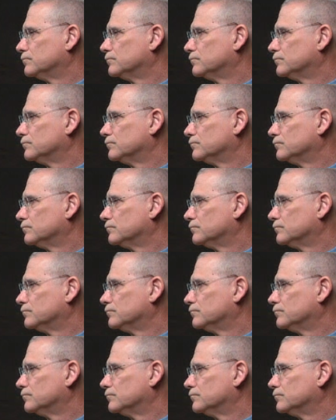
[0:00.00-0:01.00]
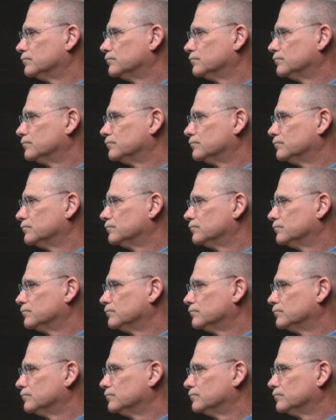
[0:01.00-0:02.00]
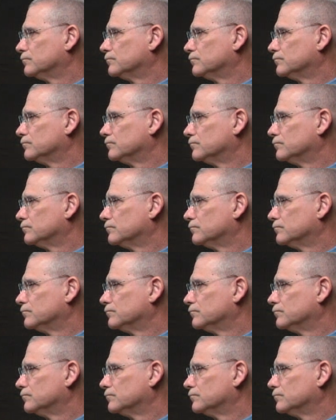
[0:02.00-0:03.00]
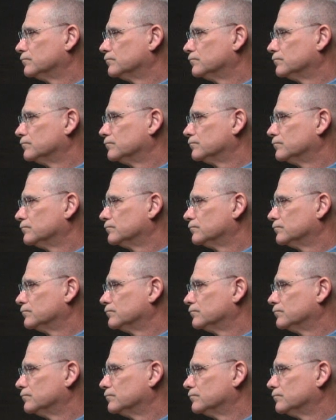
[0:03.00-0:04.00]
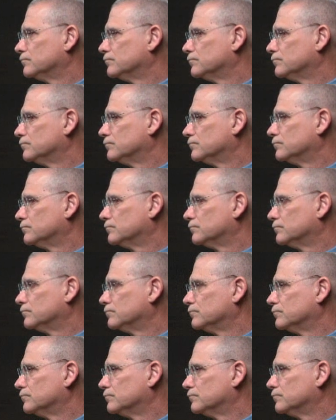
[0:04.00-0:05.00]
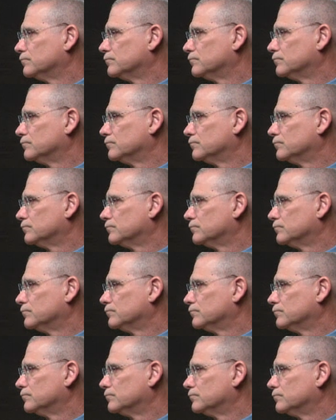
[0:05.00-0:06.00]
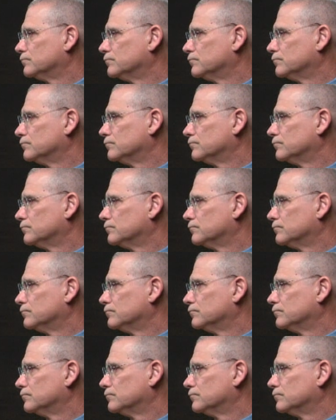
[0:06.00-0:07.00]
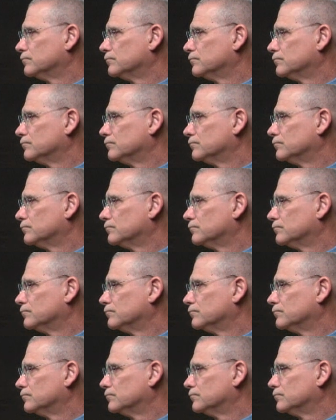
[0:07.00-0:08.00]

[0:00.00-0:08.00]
No words are spoken by the person on screen.